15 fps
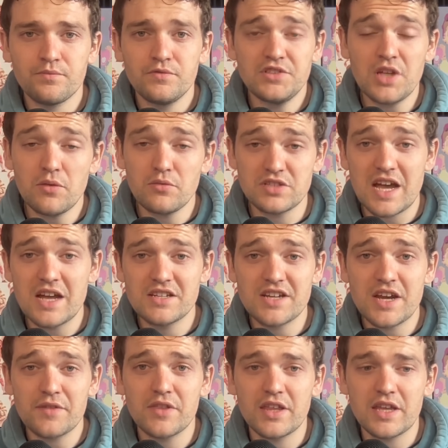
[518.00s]
So that was Ange
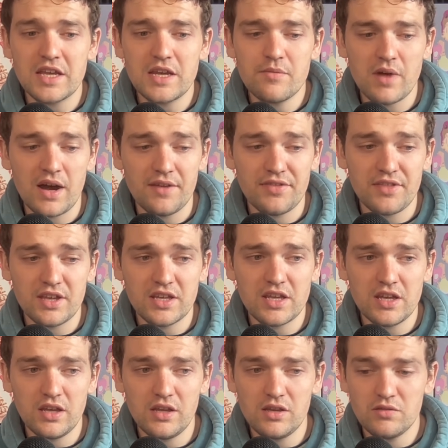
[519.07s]
after the game. I think
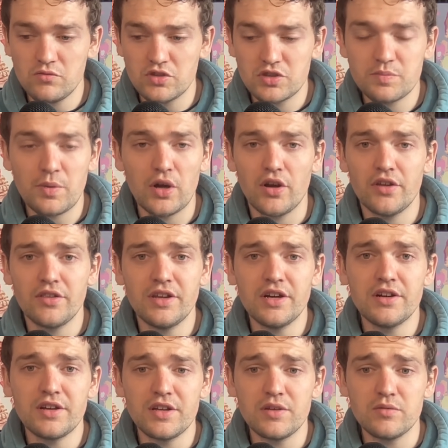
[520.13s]
he was spot on
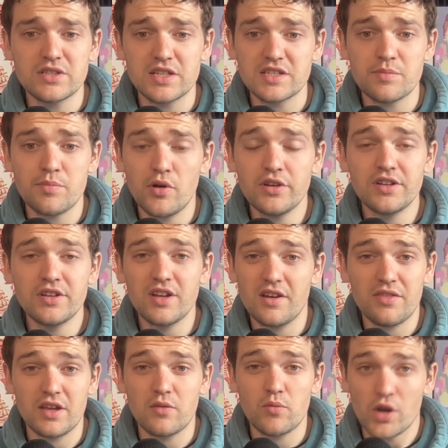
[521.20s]
there. He was disappointed. I
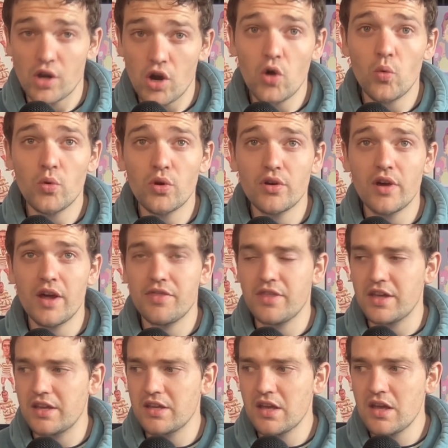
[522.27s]
think we all were. I
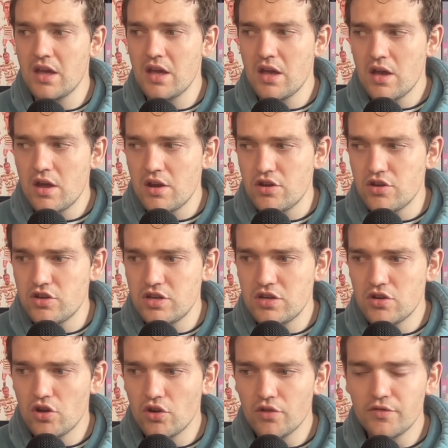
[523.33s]
think
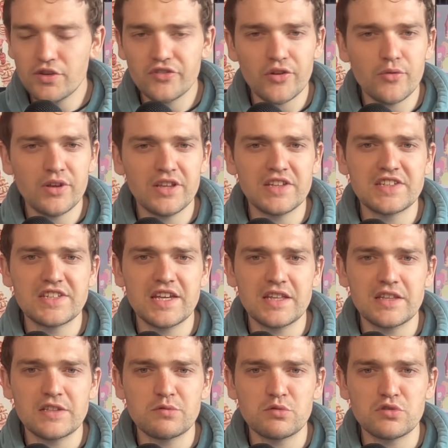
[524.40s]
none of us are really saying
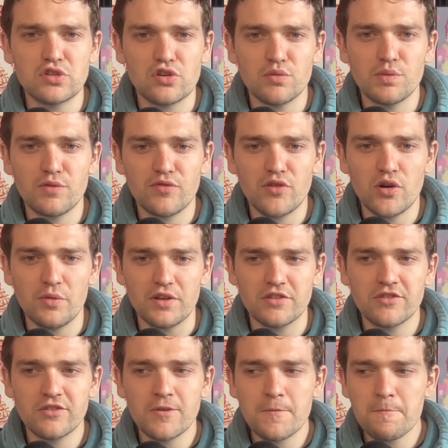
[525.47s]
this was a good
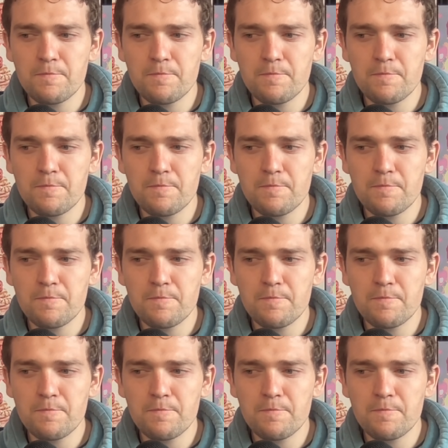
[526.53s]
performance.